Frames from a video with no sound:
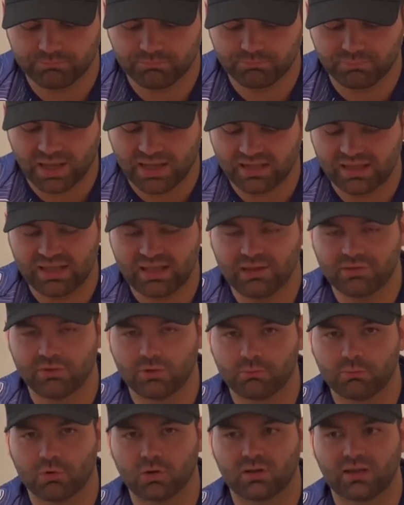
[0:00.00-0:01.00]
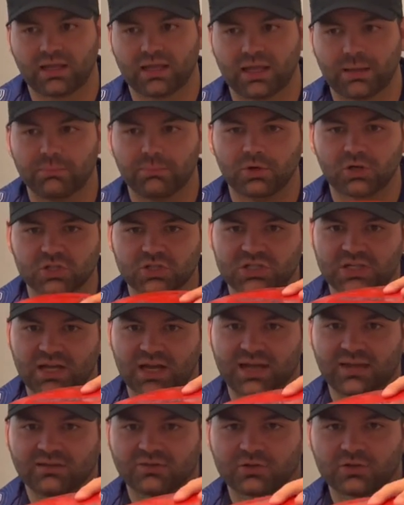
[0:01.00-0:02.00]
Backhand, they're more like a pushy
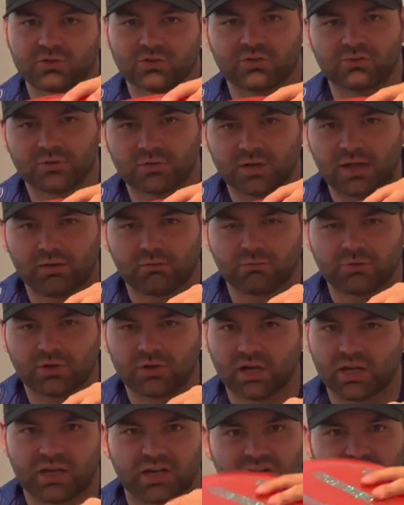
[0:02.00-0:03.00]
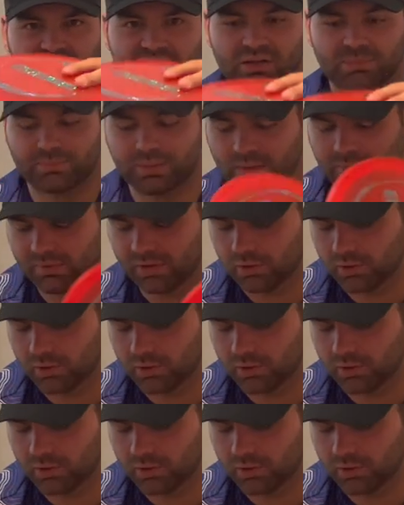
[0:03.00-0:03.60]
hyzer. They're not gonna flip up at